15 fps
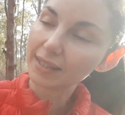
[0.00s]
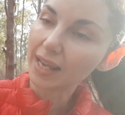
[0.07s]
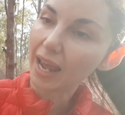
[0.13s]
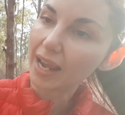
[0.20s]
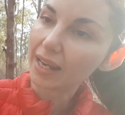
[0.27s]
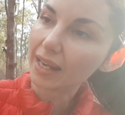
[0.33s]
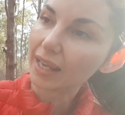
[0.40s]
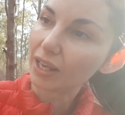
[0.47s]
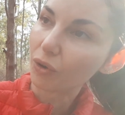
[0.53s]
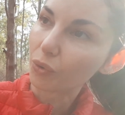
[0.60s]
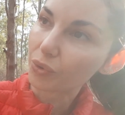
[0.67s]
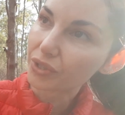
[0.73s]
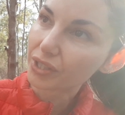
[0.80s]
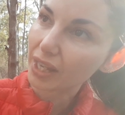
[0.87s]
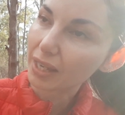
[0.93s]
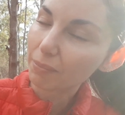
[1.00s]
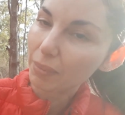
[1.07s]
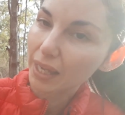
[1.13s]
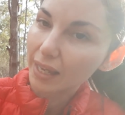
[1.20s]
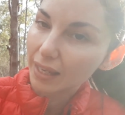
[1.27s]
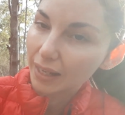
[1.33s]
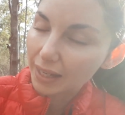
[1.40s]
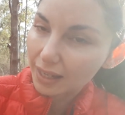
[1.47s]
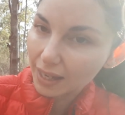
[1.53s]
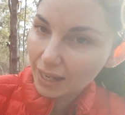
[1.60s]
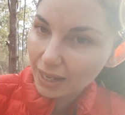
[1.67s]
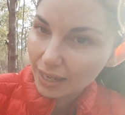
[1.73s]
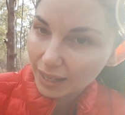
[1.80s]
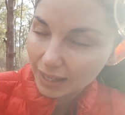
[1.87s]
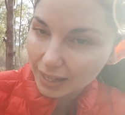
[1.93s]
dating or seeing being
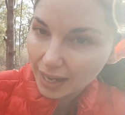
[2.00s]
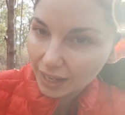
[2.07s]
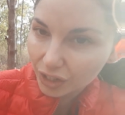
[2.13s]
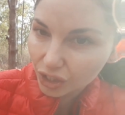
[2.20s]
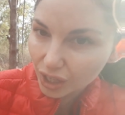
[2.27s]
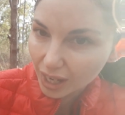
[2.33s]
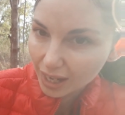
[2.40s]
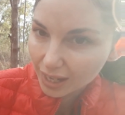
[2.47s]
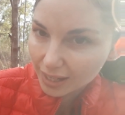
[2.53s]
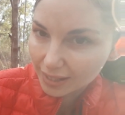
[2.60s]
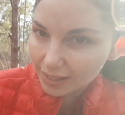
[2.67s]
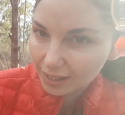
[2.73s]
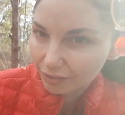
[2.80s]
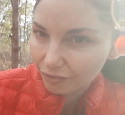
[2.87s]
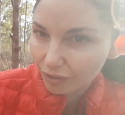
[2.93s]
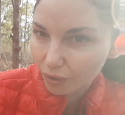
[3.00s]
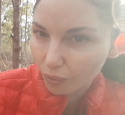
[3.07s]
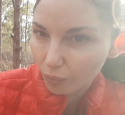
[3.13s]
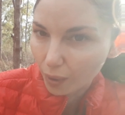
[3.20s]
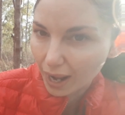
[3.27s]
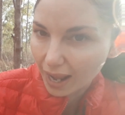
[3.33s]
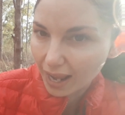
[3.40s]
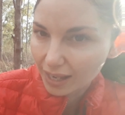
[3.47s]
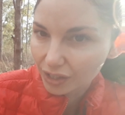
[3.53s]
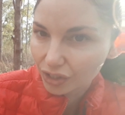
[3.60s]
in a connection in a different way.